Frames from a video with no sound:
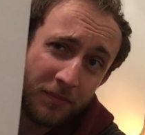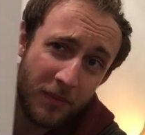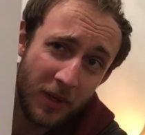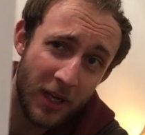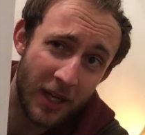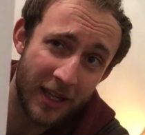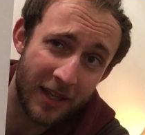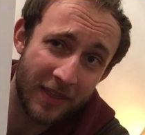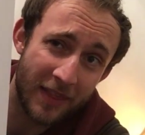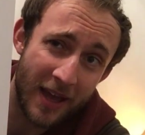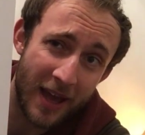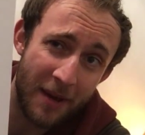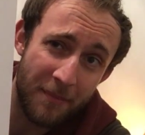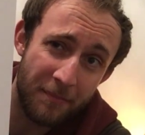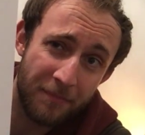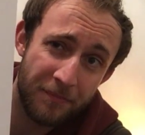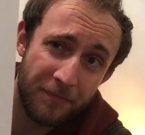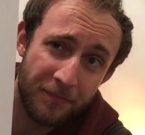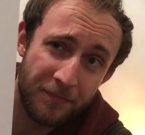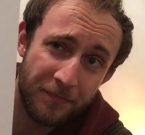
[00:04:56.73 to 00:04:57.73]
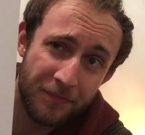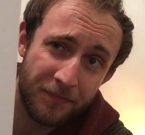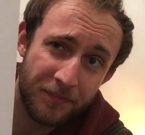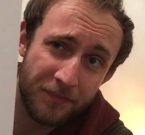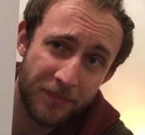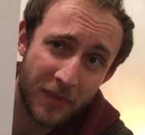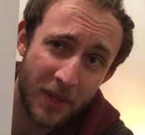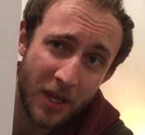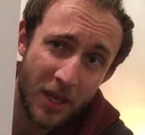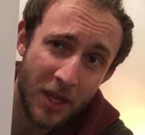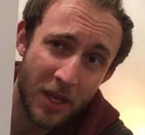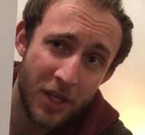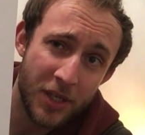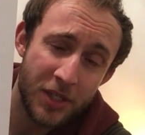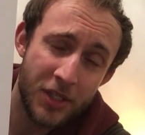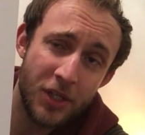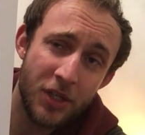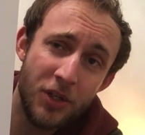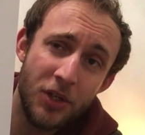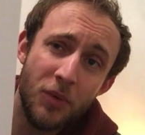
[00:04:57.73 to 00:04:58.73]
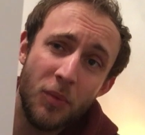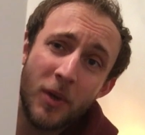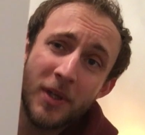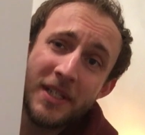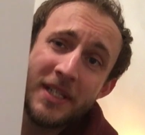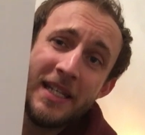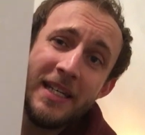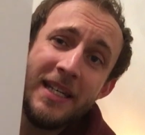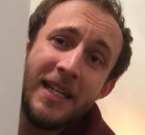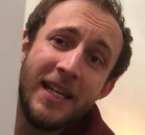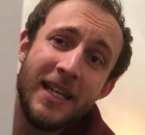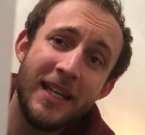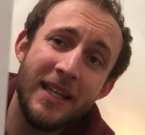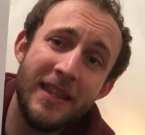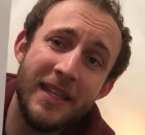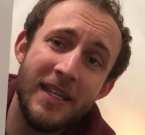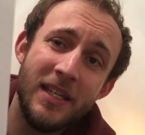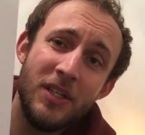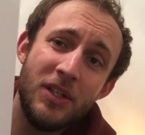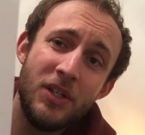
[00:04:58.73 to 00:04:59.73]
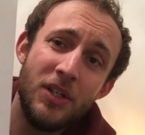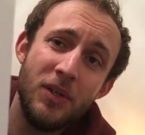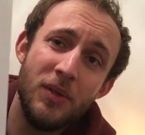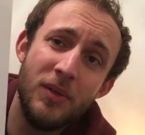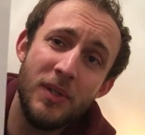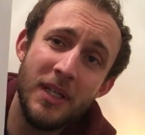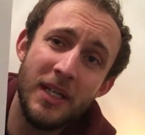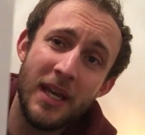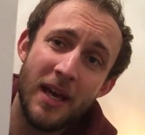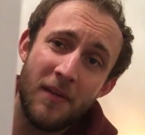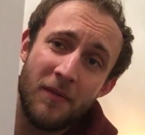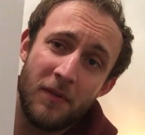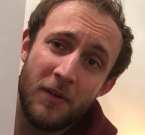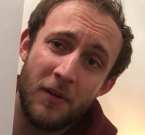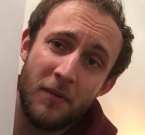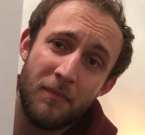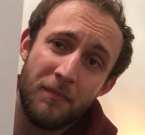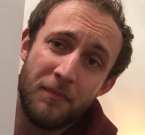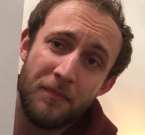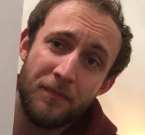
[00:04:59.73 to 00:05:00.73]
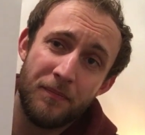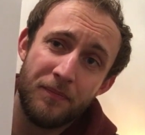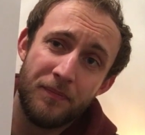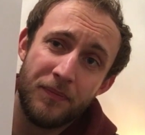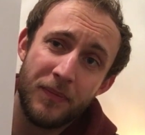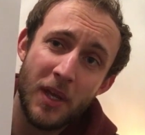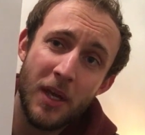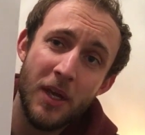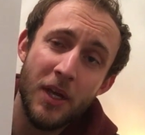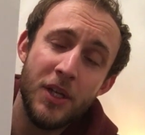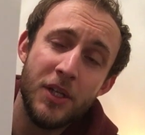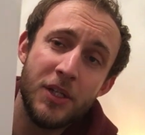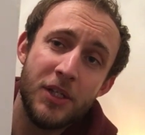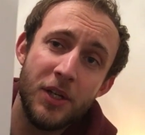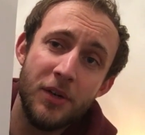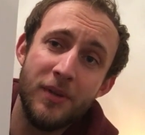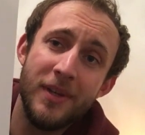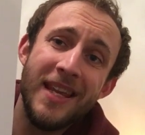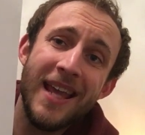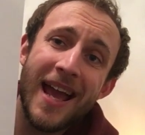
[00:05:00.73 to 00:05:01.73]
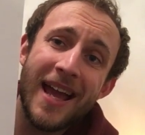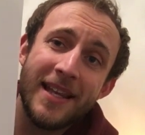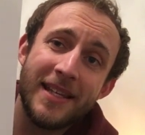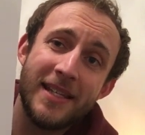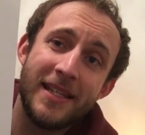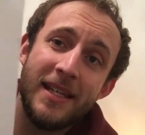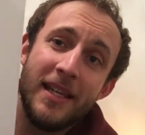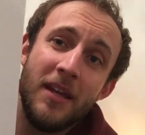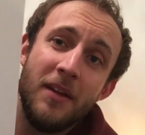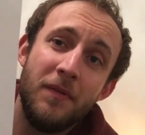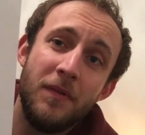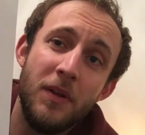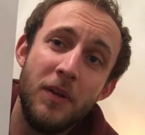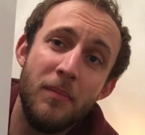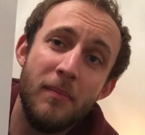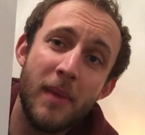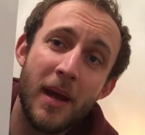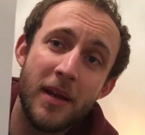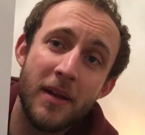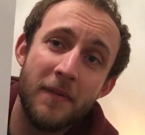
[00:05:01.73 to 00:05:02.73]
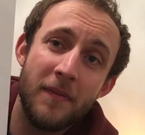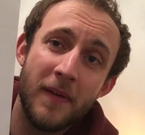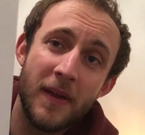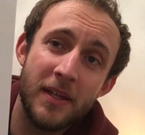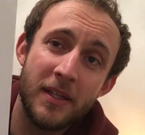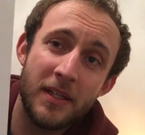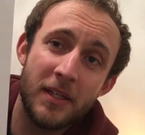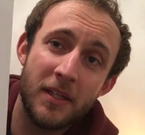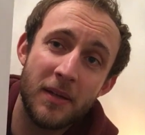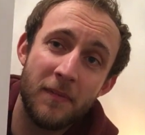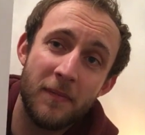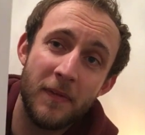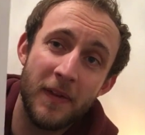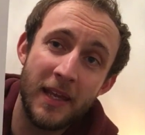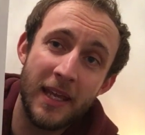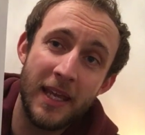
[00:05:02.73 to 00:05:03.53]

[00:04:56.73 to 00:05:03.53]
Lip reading: like that. So you want to link these two together. So yes, if you manifest something